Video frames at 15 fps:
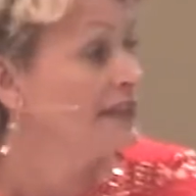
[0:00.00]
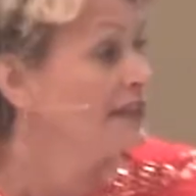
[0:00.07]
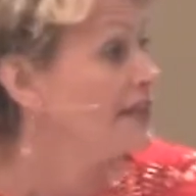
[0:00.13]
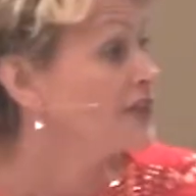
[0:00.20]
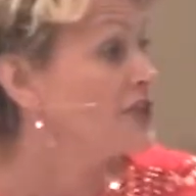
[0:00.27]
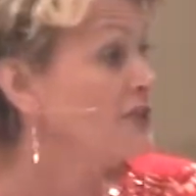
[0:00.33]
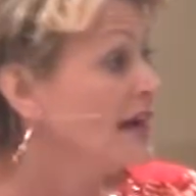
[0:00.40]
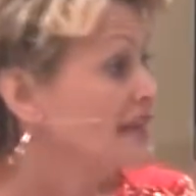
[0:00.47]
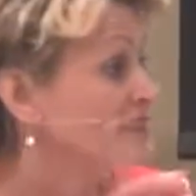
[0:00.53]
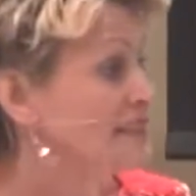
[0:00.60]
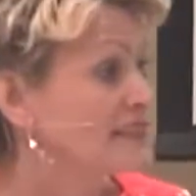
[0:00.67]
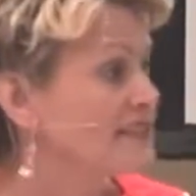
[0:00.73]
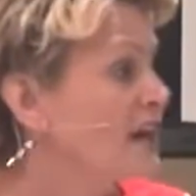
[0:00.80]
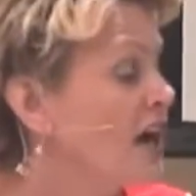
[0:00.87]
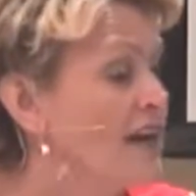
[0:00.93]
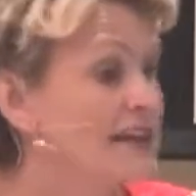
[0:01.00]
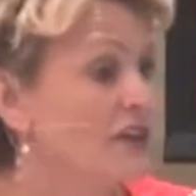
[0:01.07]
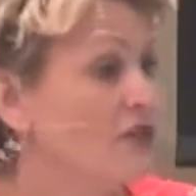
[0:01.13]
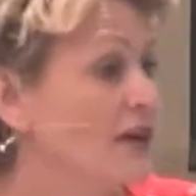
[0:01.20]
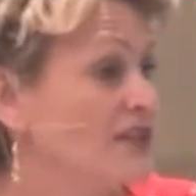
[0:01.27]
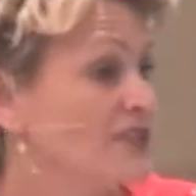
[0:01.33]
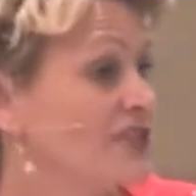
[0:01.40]
And you asked a ton of
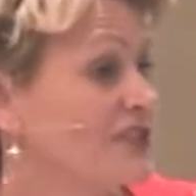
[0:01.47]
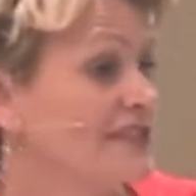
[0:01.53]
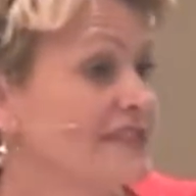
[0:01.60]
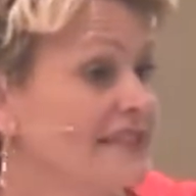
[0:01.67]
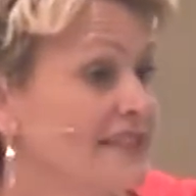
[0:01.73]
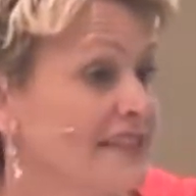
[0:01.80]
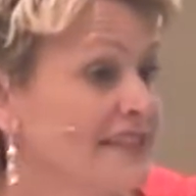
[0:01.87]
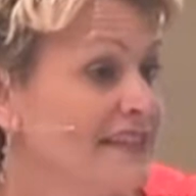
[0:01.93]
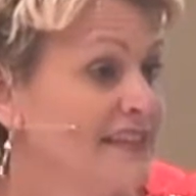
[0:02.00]
questions.